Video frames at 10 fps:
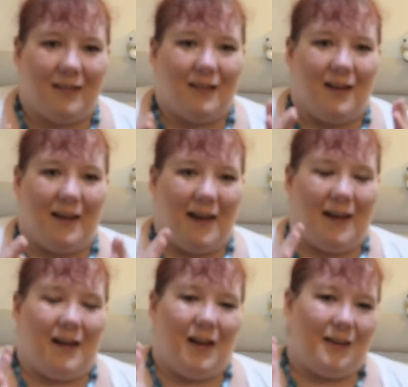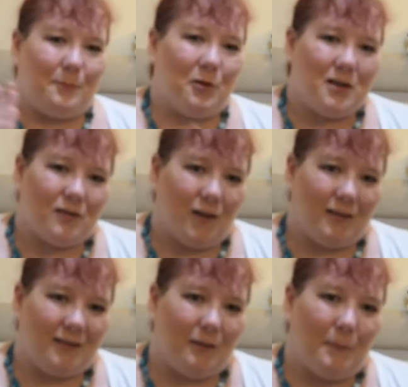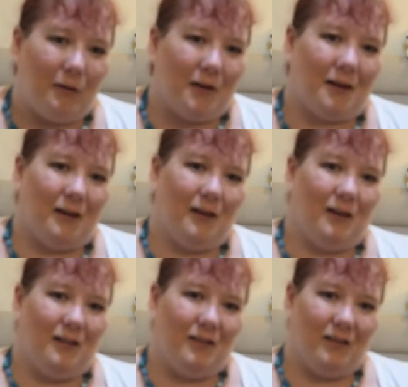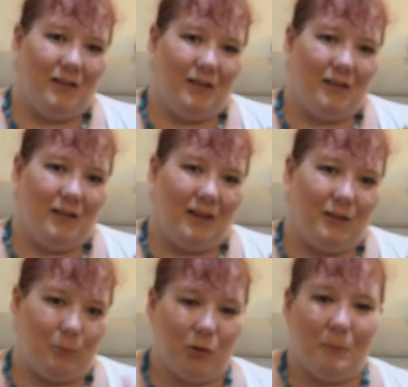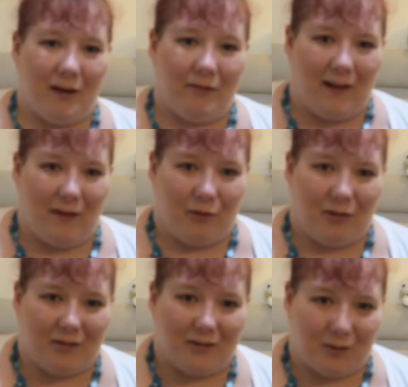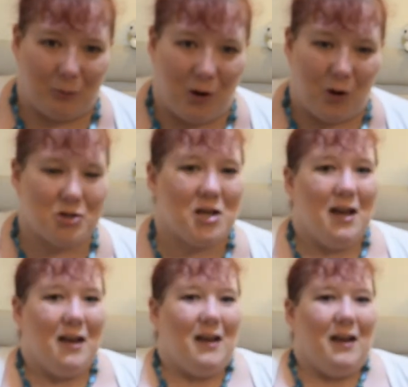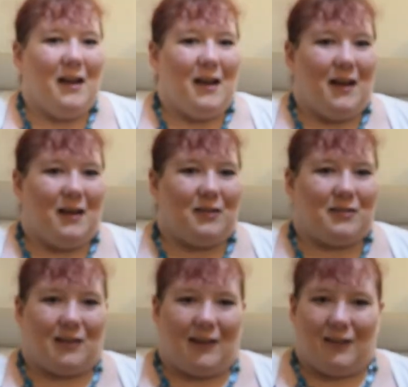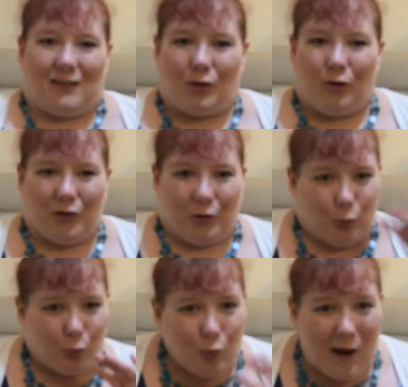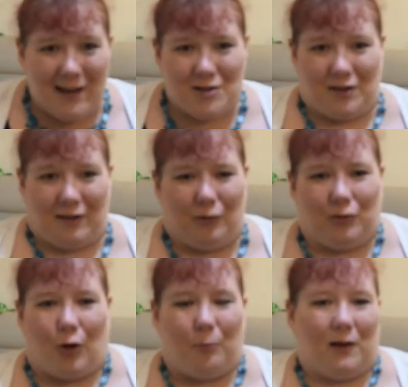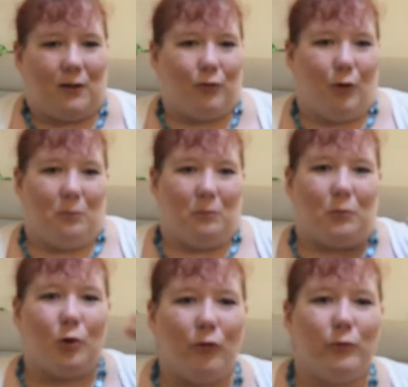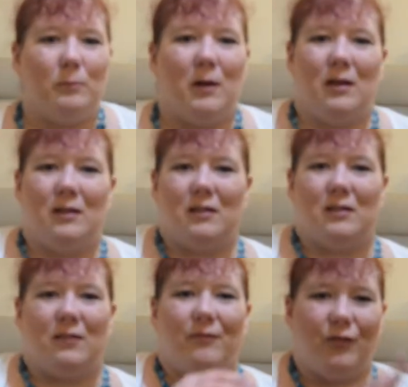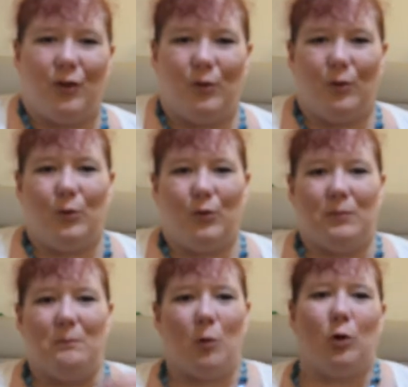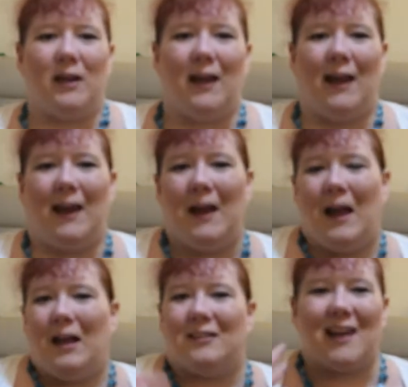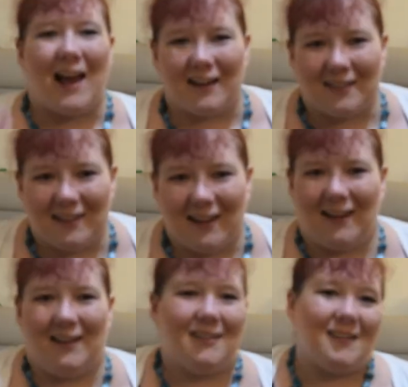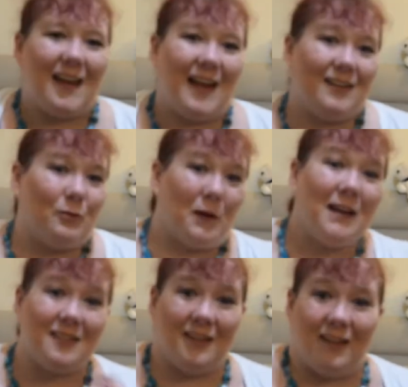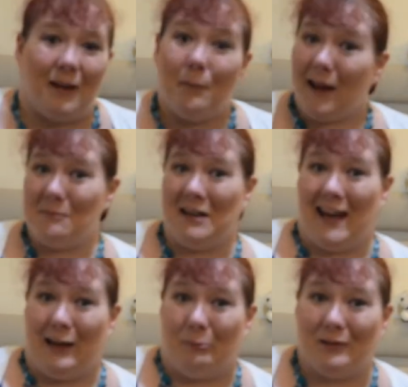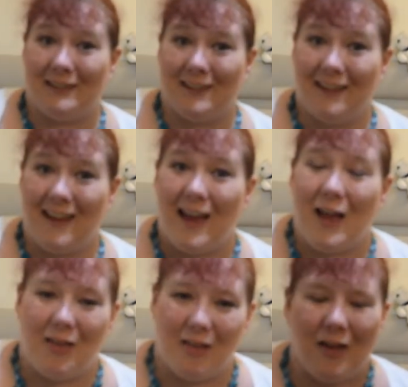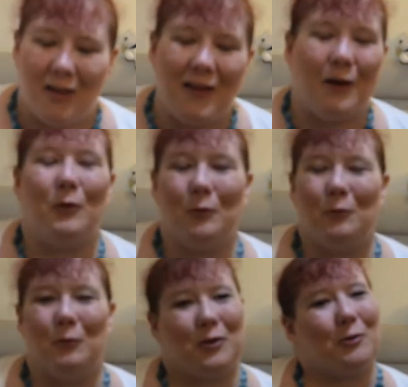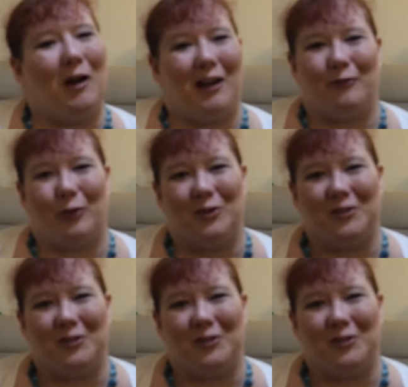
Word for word: he does a lot of different content. His British versus America is one of my favourites to watch. So he's covered a range of different topics from government, food, money, taxes, and recently baby names.